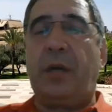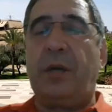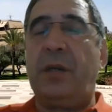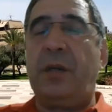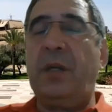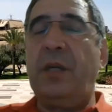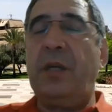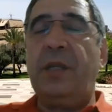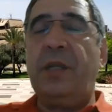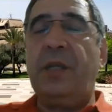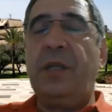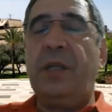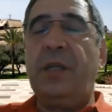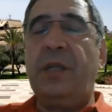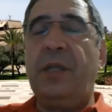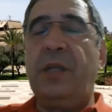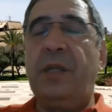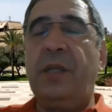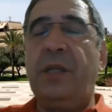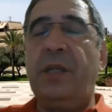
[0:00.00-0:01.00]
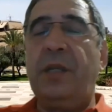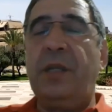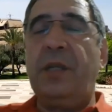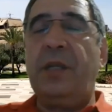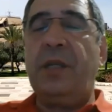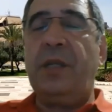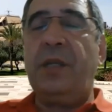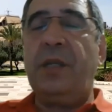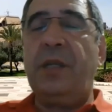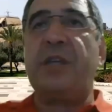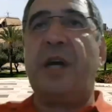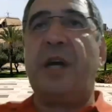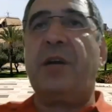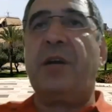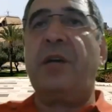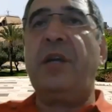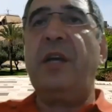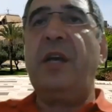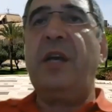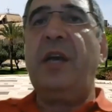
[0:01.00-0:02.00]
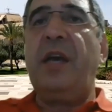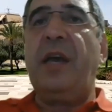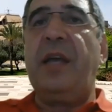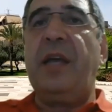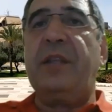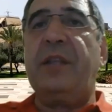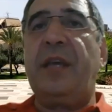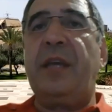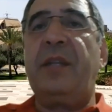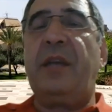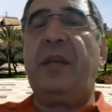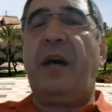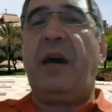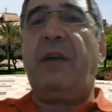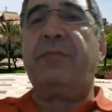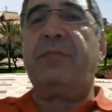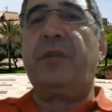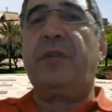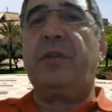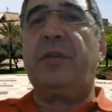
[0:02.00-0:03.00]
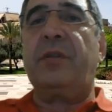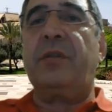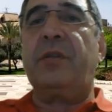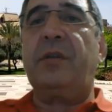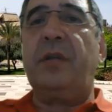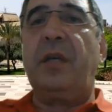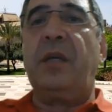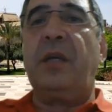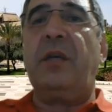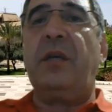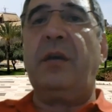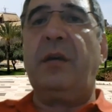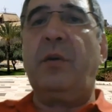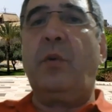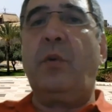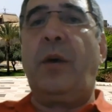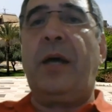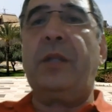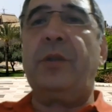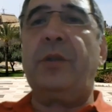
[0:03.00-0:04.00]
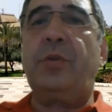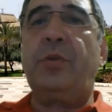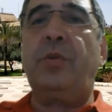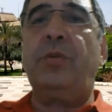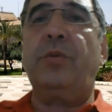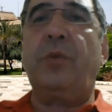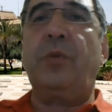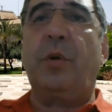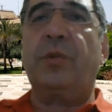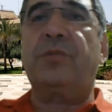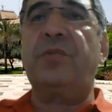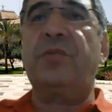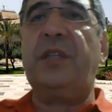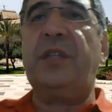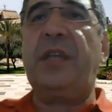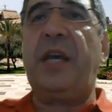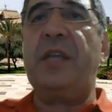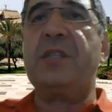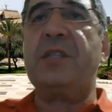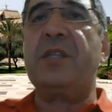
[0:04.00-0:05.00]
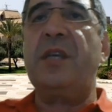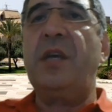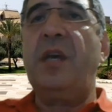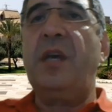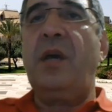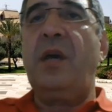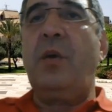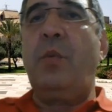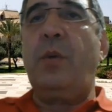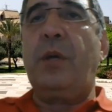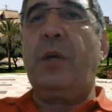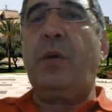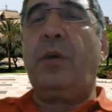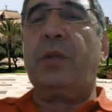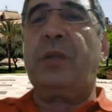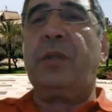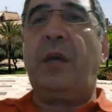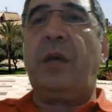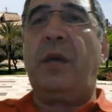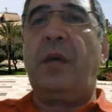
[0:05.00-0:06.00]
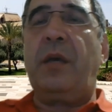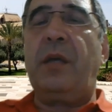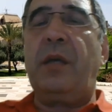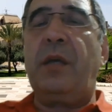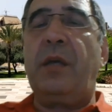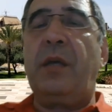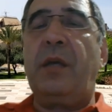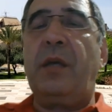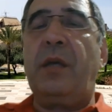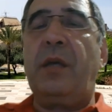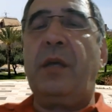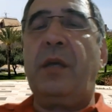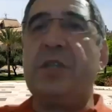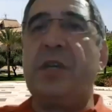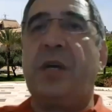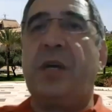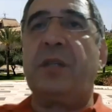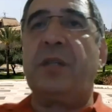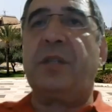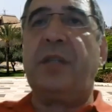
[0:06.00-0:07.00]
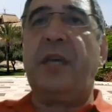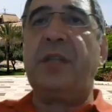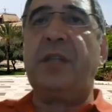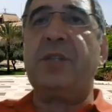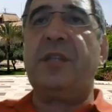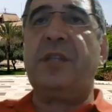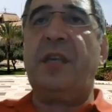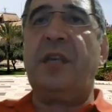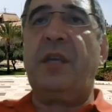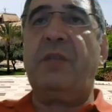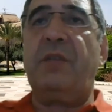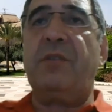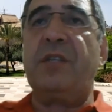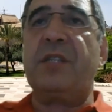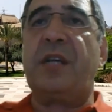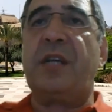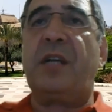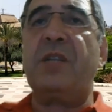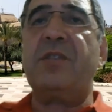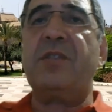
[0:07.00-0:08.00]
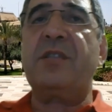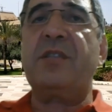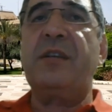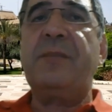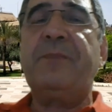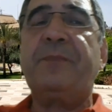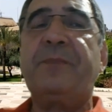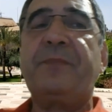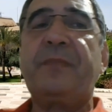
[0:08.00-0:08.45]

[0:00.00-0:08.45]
are the result of the PCR. And then after uh, one, two, or three days, we got the, the PCR test results